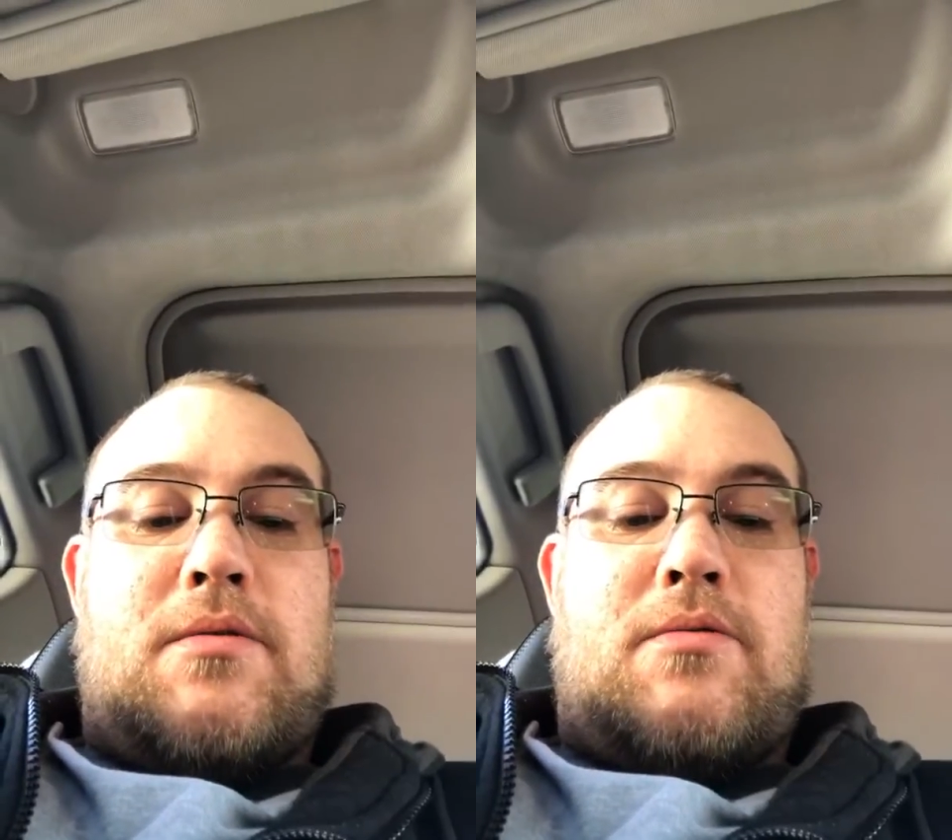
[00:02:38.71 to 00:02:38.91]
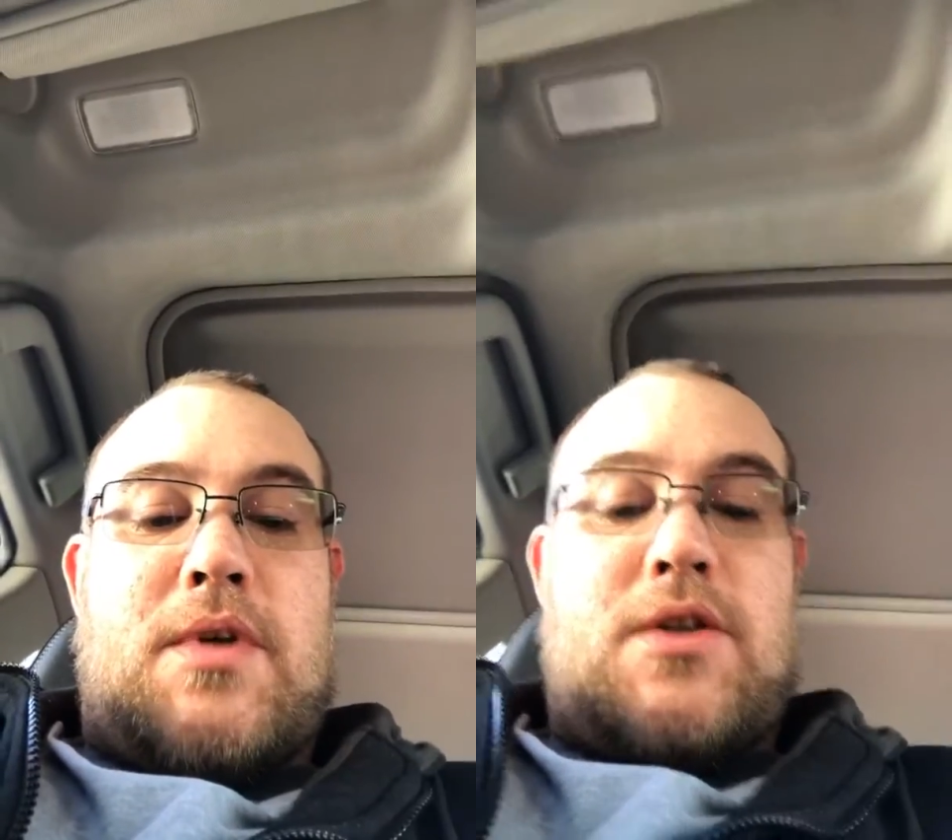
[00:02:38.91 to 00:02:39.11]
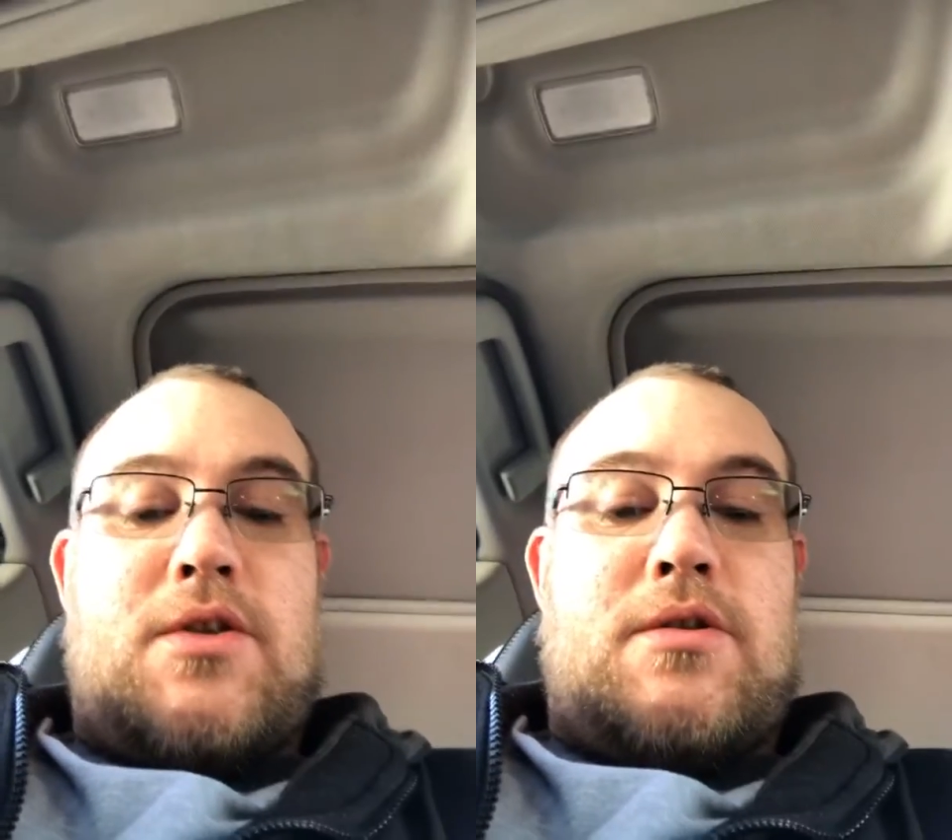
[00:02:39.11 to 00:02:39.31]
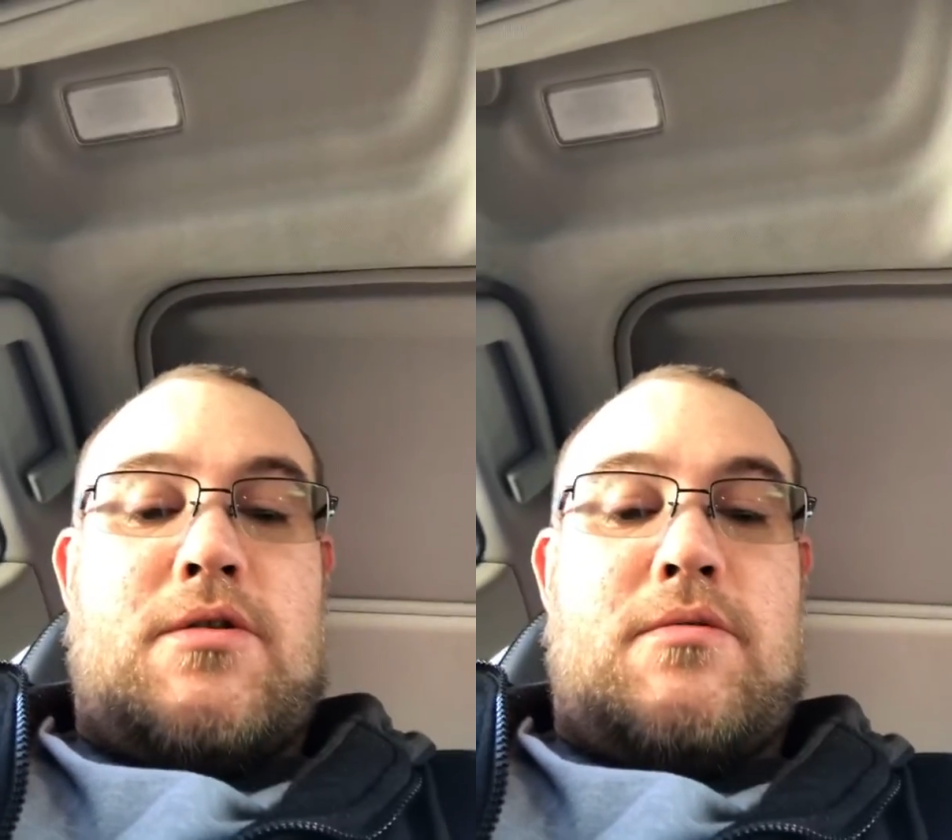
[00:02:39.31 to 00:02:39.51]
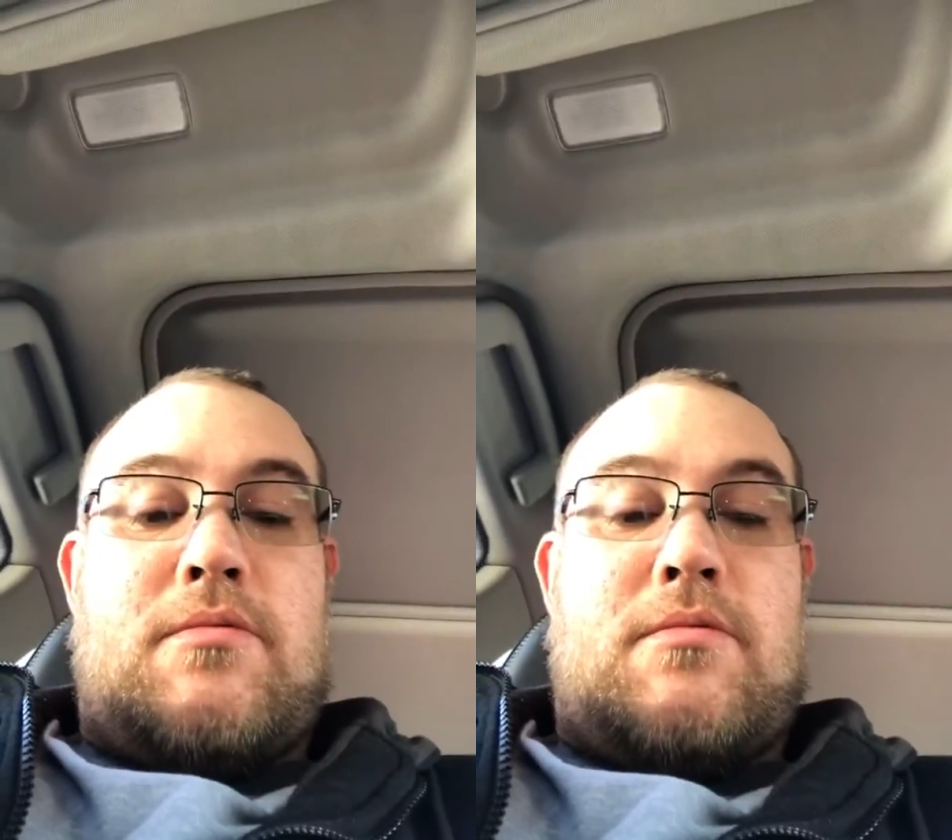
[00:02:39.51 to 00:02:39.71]

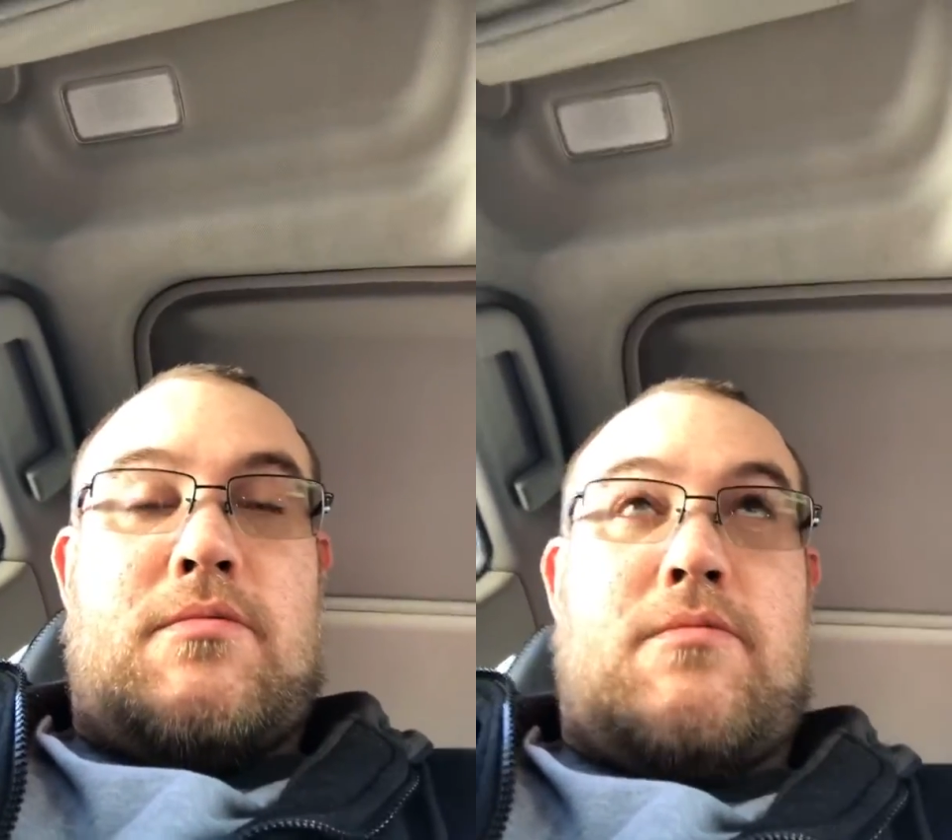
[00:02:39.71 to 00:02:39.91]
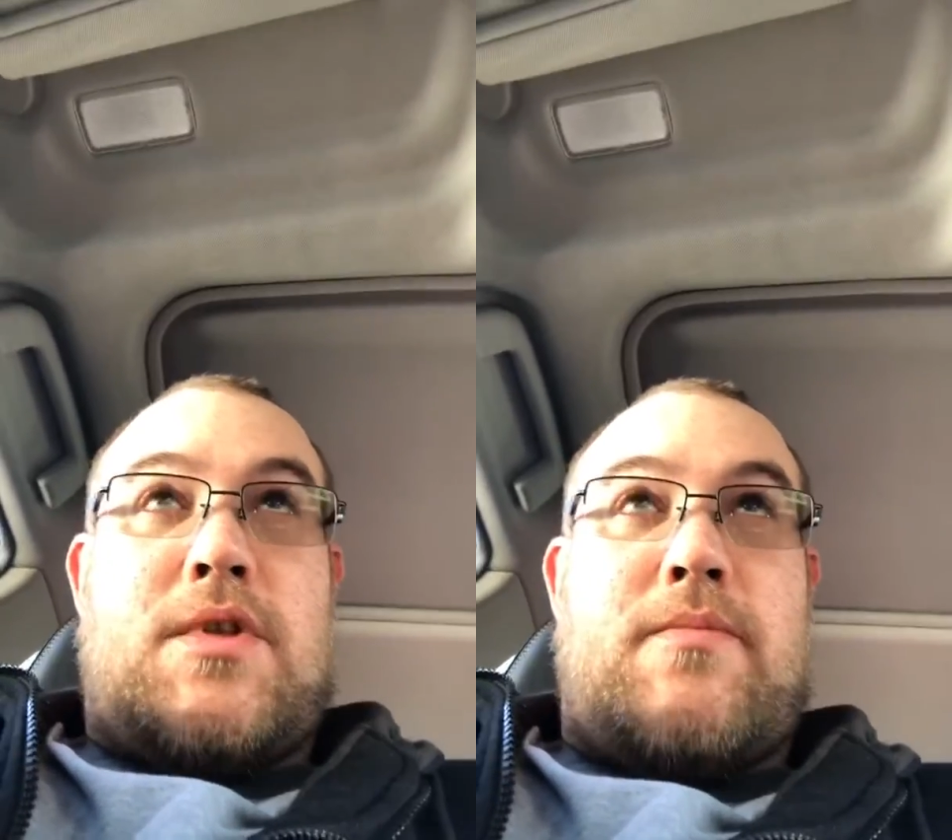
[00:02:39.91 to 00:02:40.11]
which was